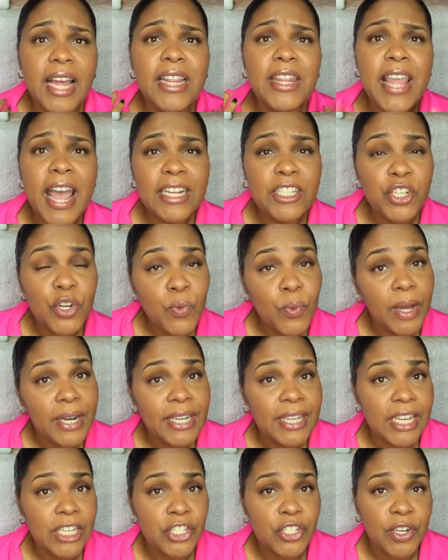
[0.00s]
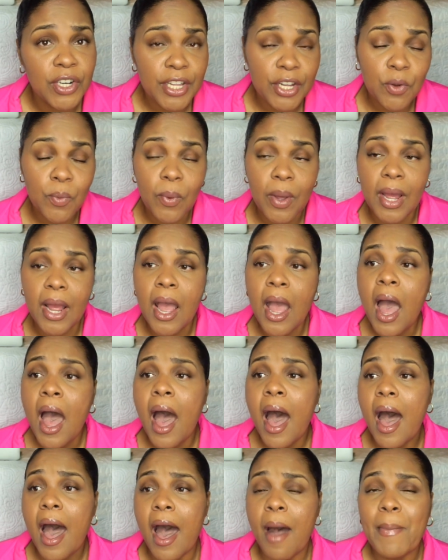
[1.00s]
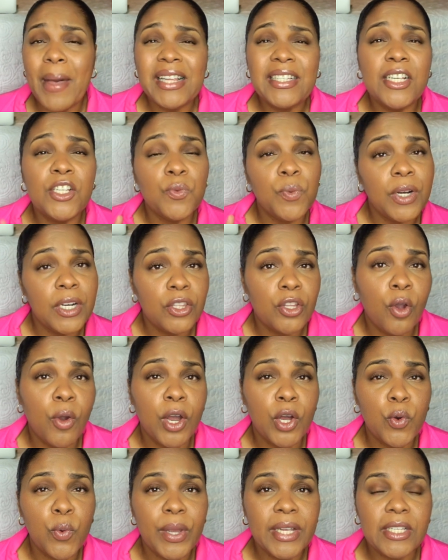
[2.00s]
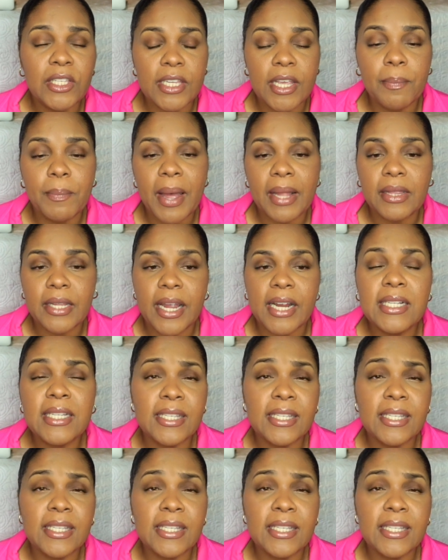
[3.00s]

that you want to get your little one. I just want to throw a quick tip out there.